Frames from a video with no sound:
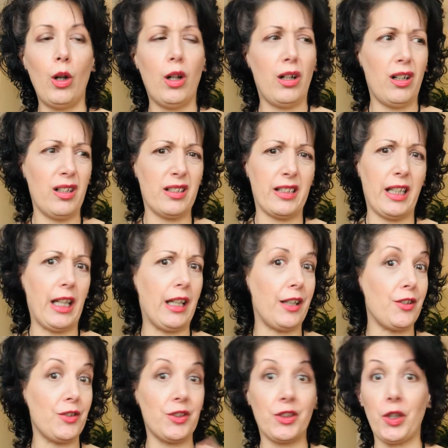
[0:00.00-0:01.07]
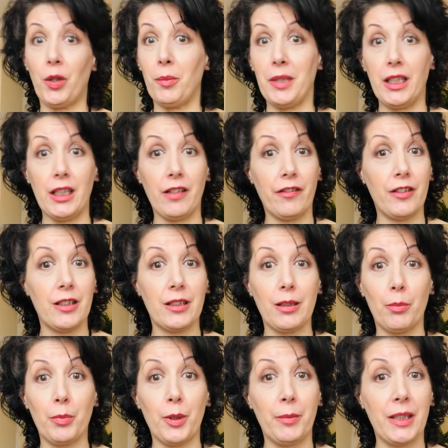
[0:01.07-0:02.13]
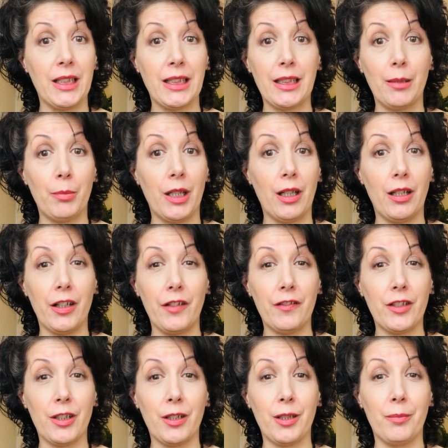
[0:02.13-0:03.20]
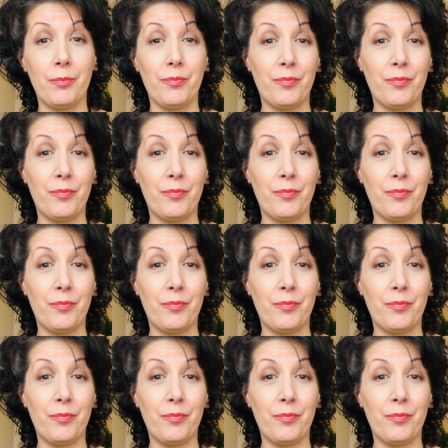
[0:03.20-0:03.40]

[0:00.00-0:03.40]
I'd taken so many different supplements in my lifetime.